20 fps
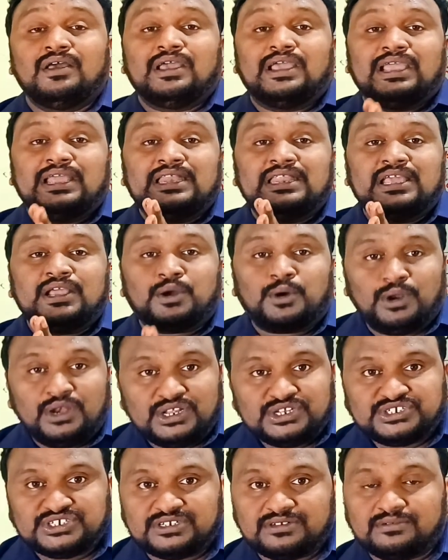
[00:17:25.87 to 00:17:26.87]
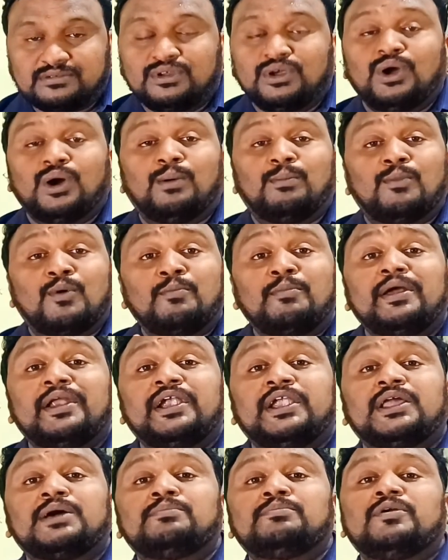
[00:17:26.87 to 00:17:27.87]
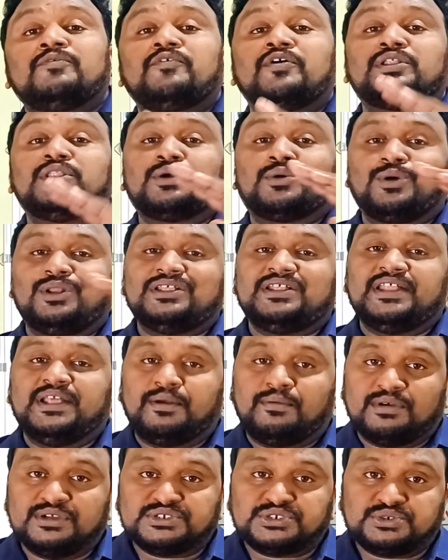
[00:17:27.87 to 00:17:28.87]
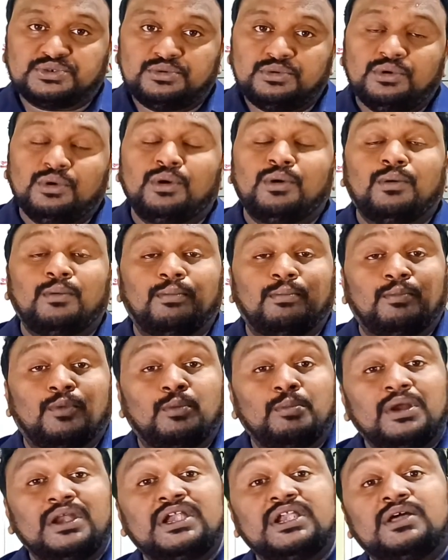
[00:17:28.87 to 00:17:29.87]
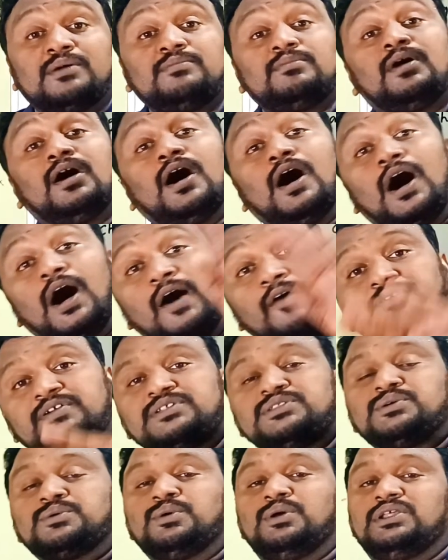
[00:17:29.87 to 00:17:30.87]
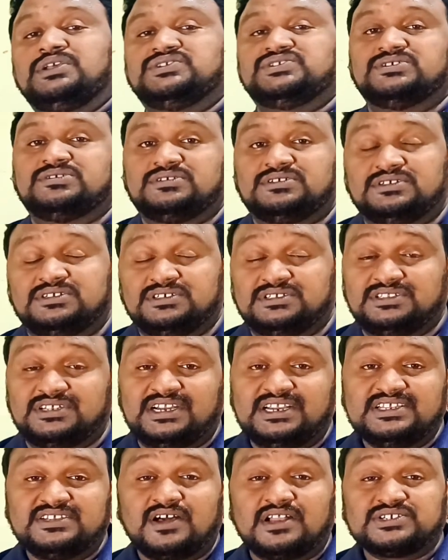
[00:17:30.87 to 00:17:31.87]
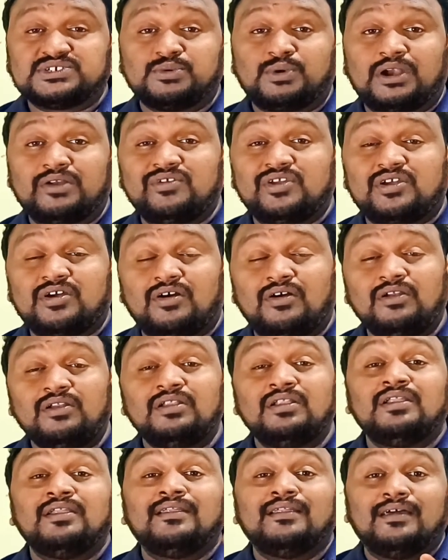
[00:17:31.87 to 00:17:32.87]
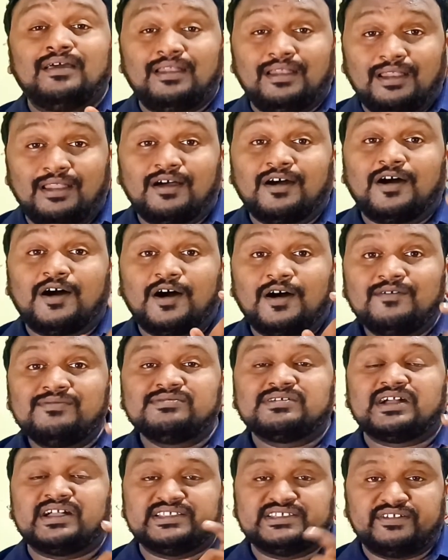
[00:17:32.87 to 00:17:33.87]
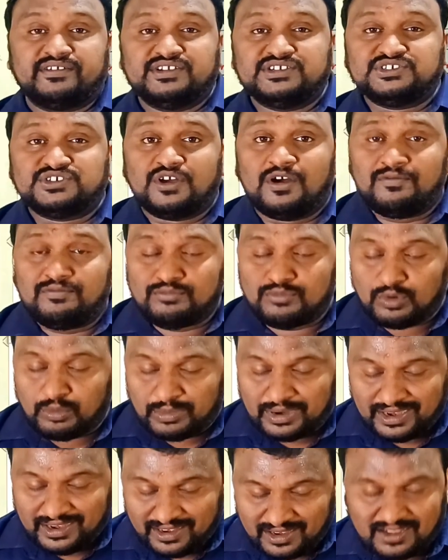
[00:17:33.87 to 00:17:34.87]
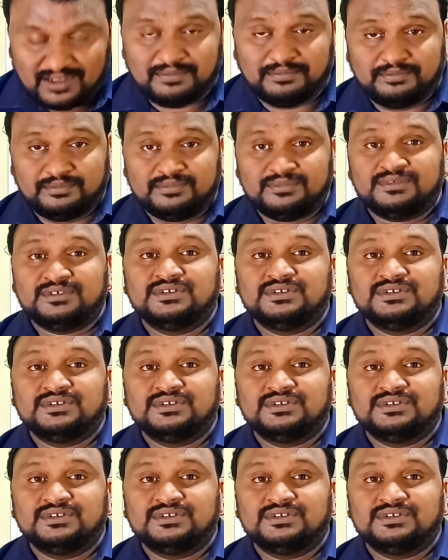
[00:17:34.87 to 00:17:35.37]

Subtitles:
in a collision momentum before the collision equals to momentum after the collision. That is also what we call law of conservation of momentum.